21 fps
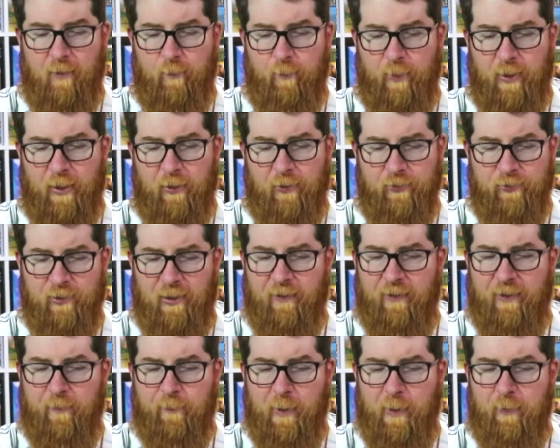But also, I
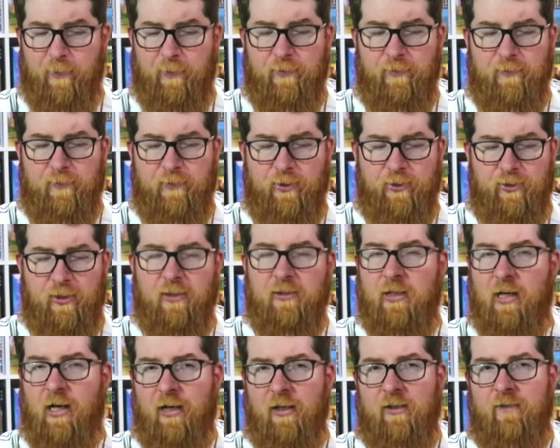think people just got
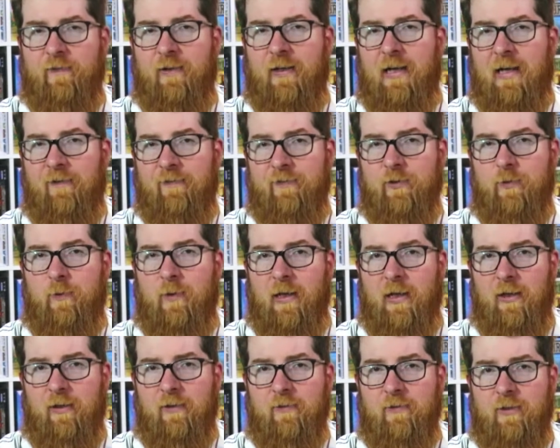tired of it after a
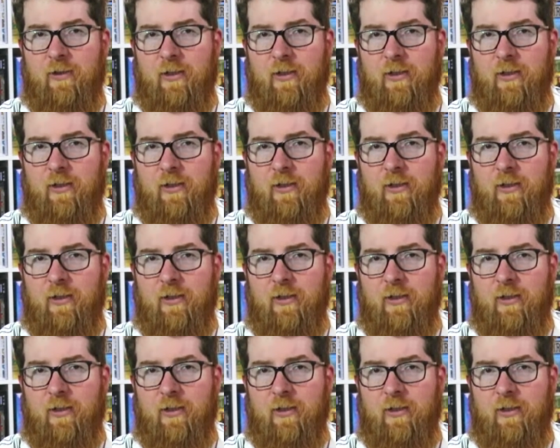while.